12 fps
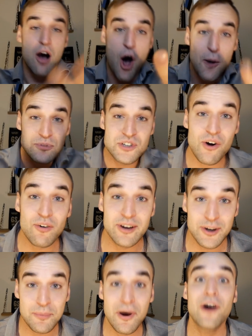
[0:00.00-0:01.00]
I'm
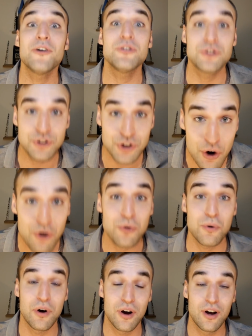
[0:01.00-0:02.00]
talking about
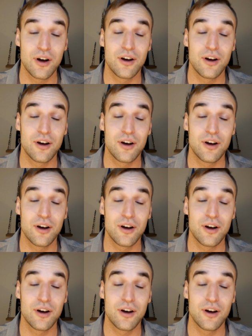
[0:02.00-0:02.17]
you.